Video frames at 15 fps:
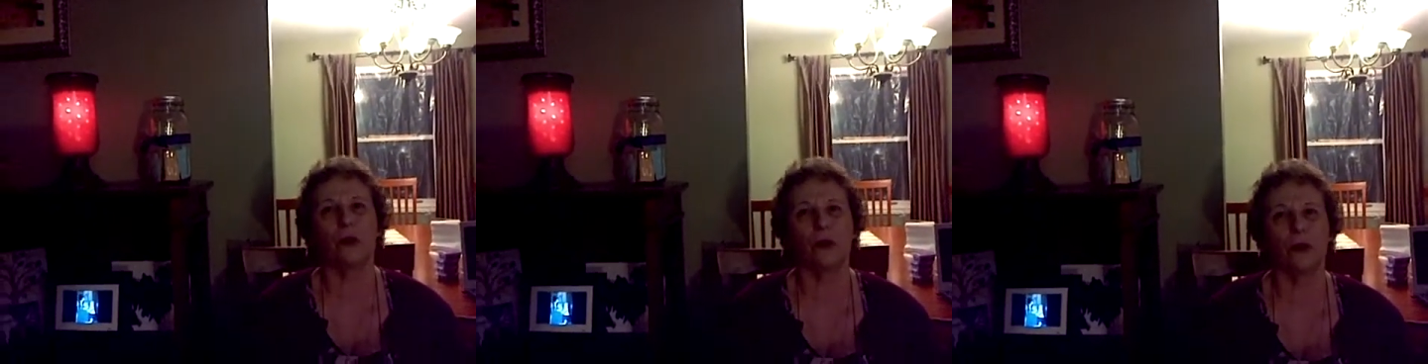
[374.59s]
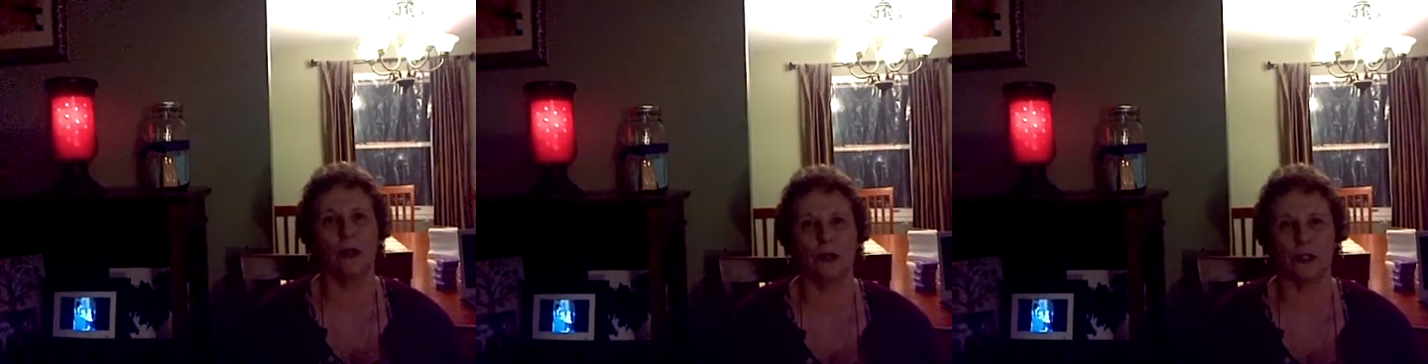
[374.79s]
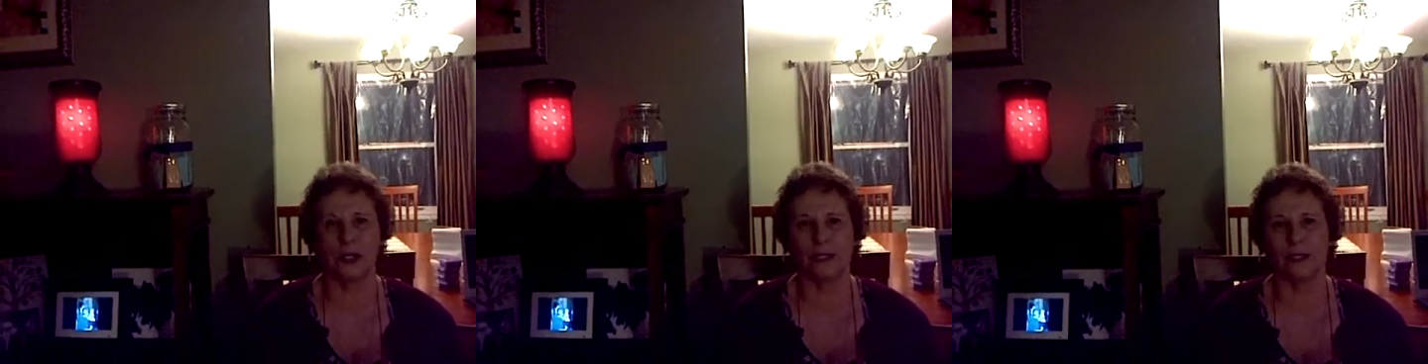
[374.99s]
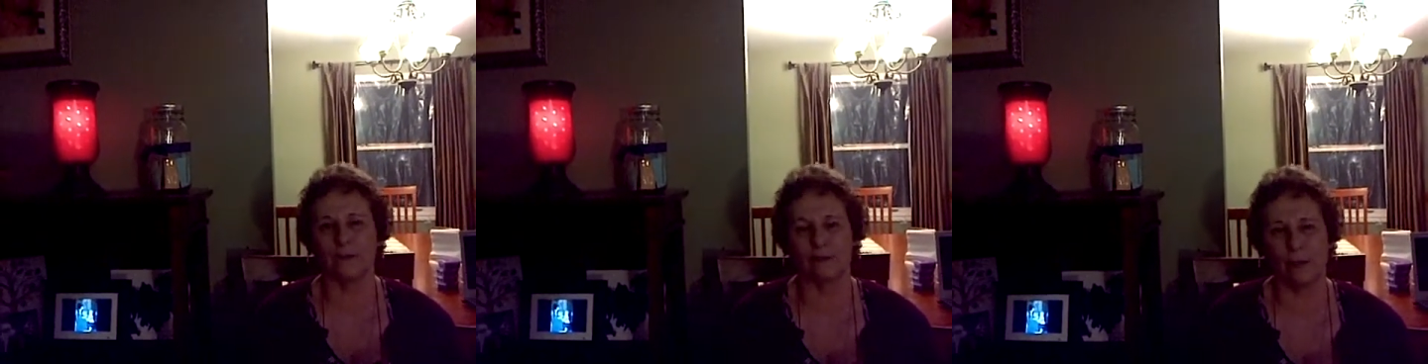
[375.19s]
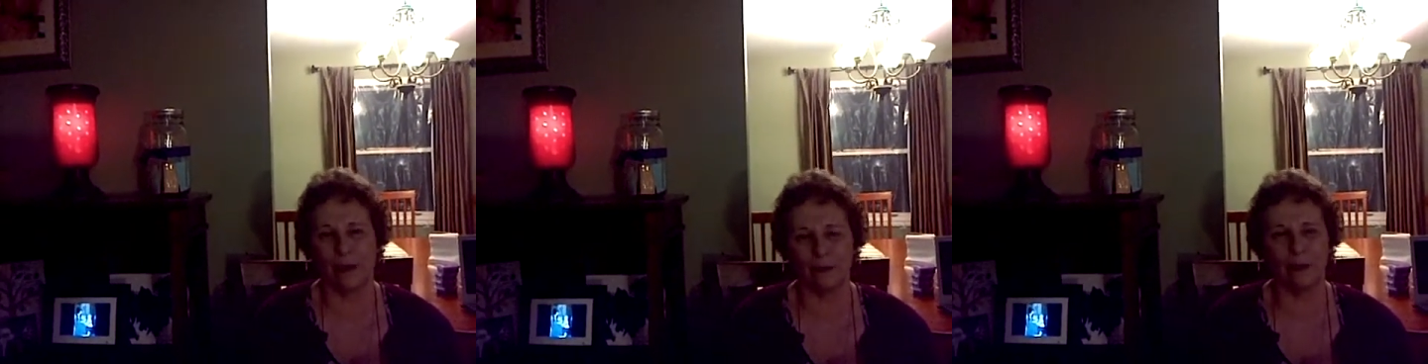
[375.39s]
Or
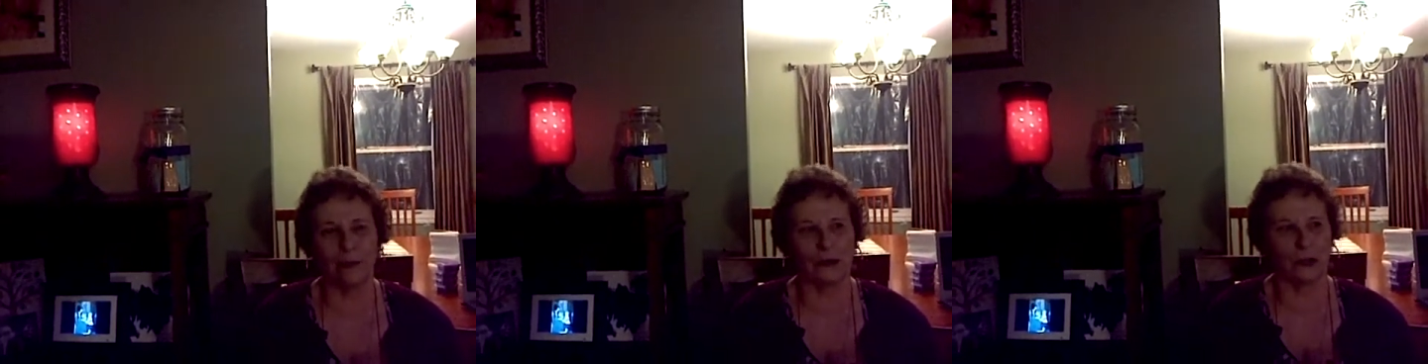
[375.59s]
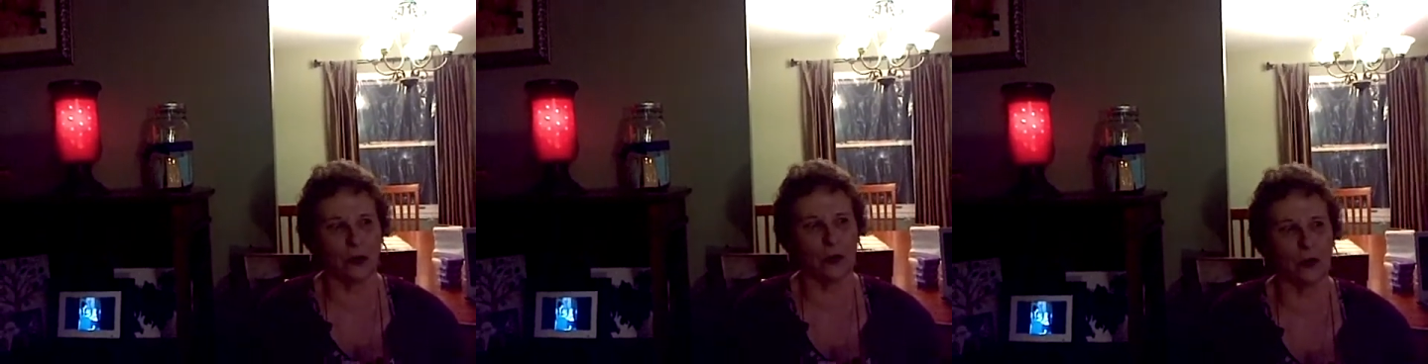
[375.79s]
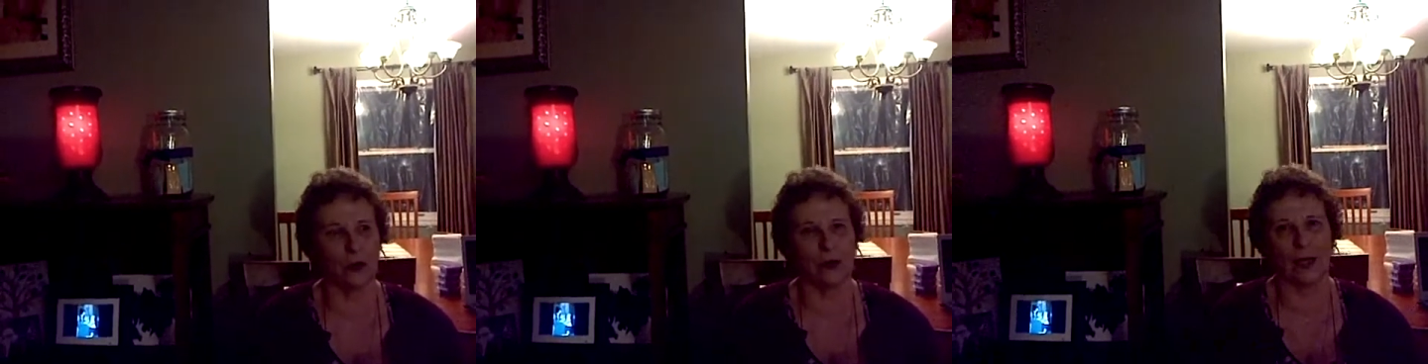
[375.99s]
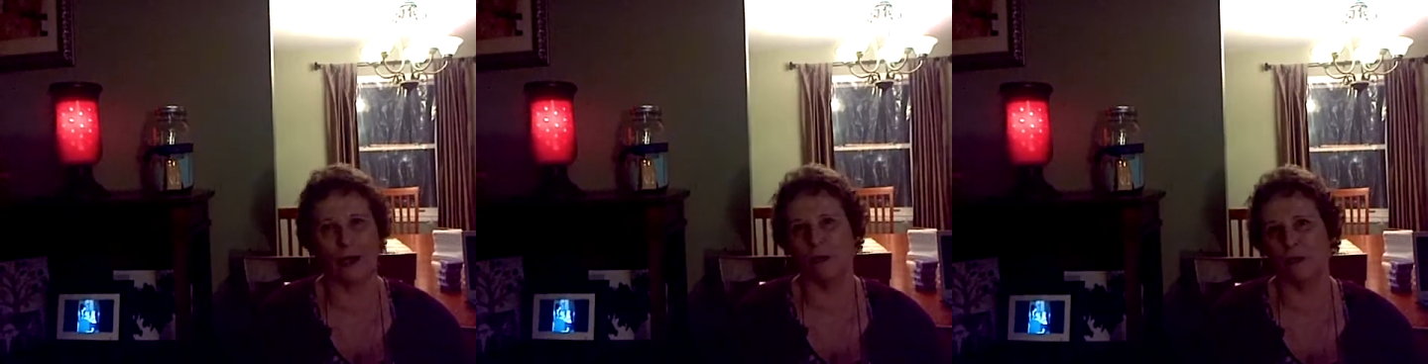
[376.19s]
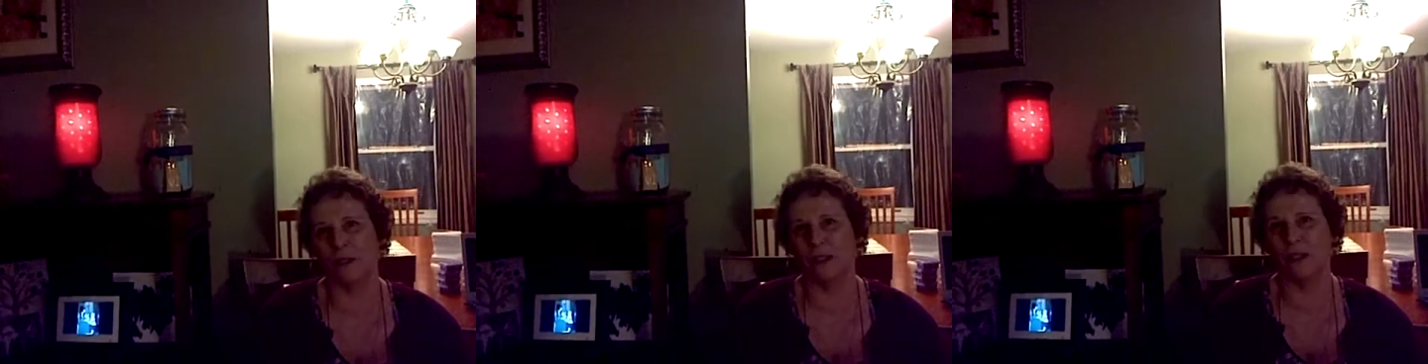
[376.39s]
just people know
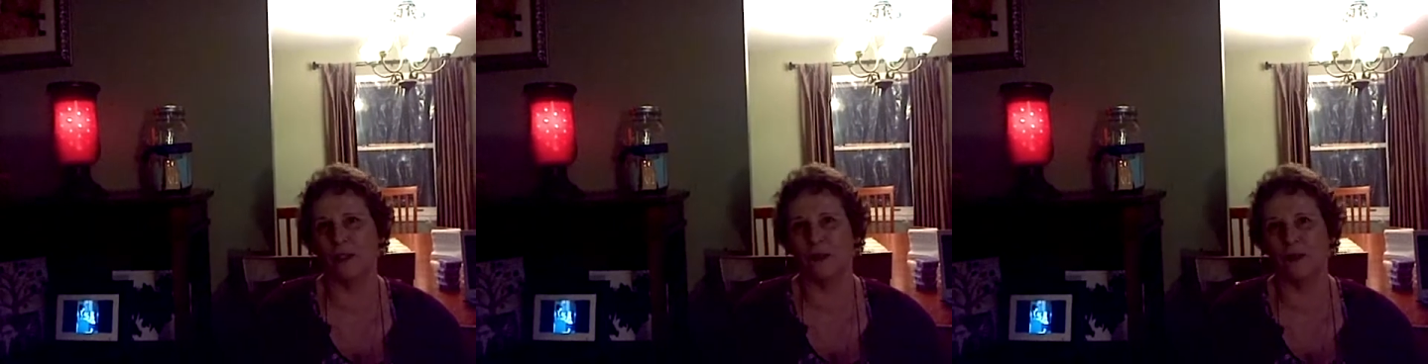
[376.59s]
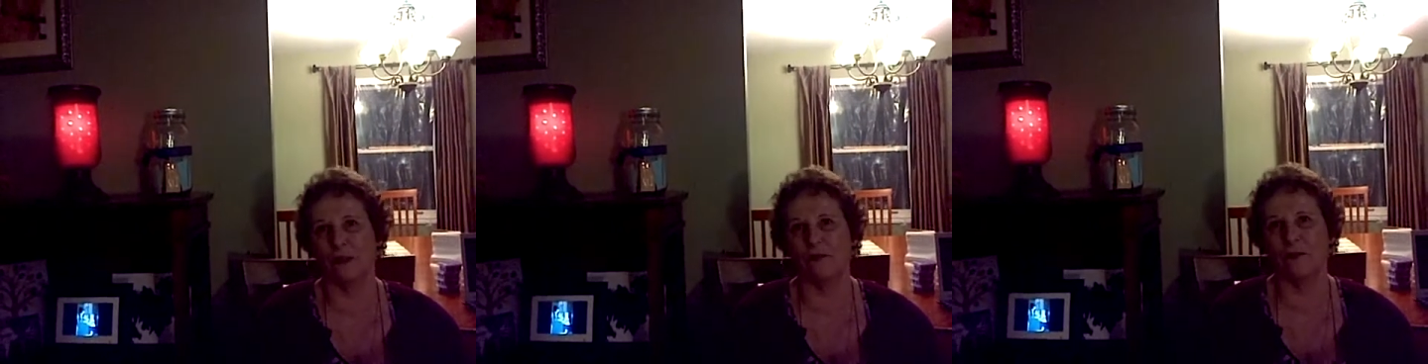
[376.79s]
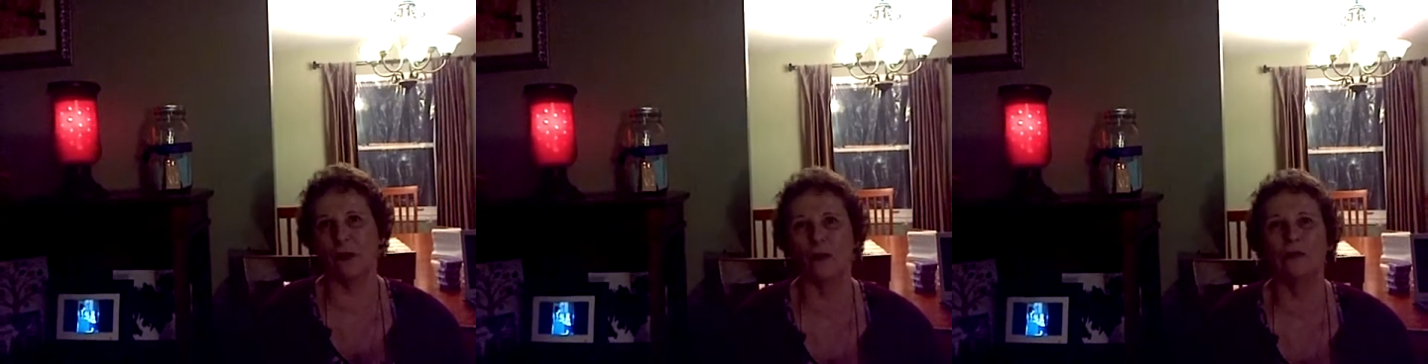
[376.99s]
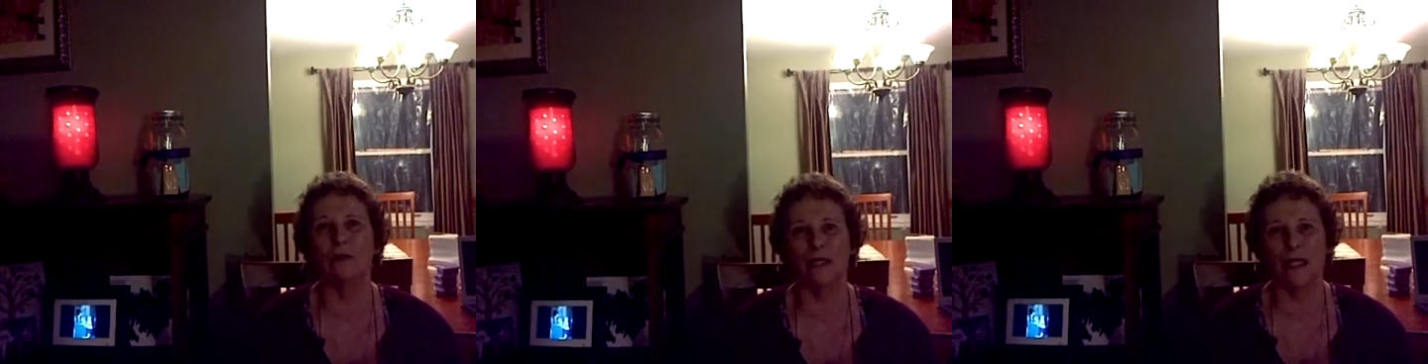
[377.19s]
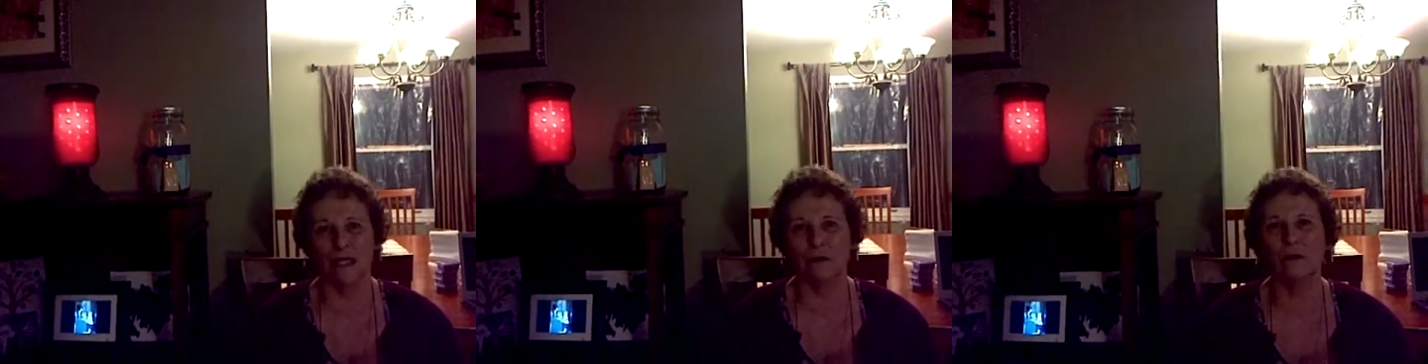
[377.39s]
now, and so they
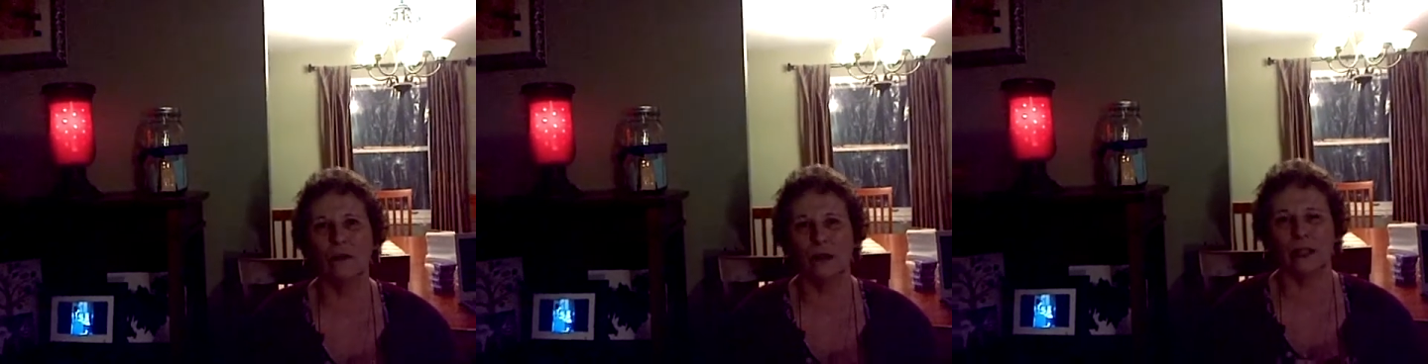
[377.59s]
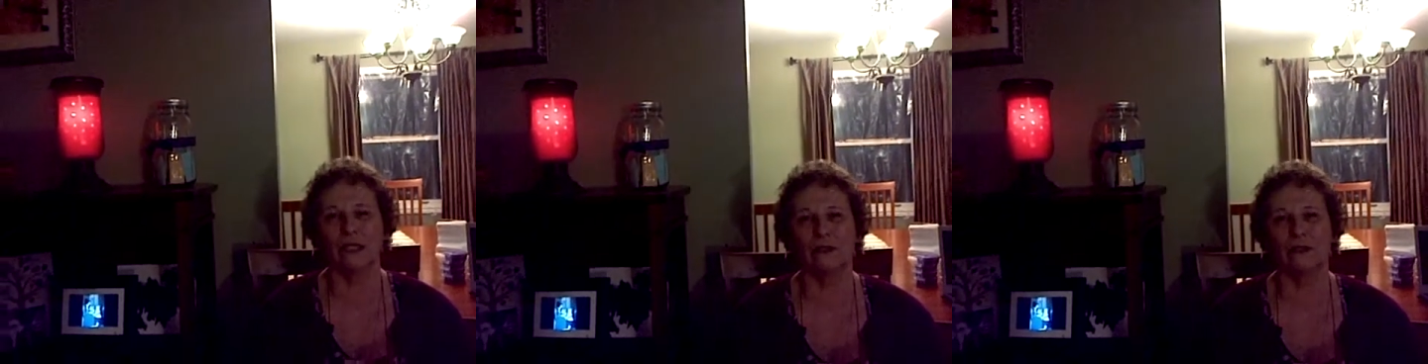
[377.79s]
phone me, whatever.